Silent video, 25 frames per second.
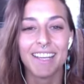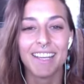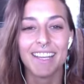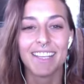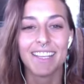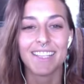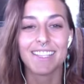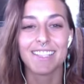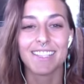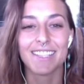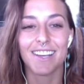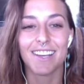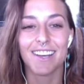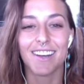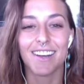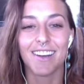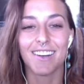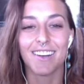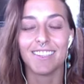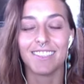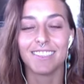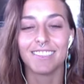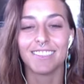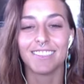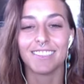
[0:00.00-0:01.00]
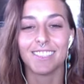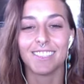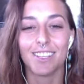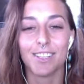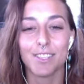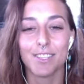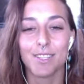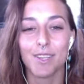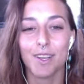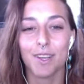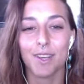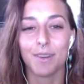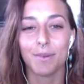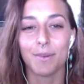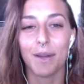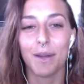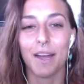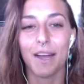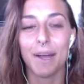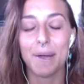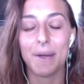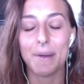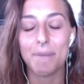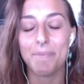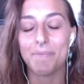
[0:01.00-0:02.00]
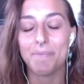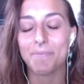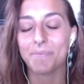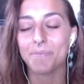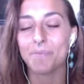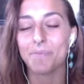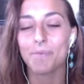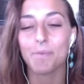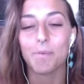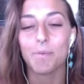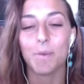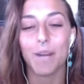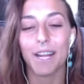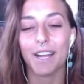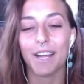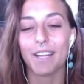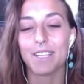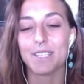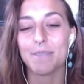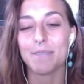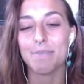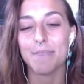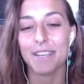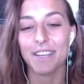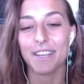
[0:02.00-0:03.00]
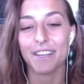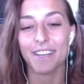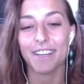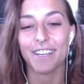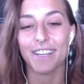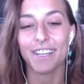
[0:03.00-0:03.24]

So she also, when I got to meet her,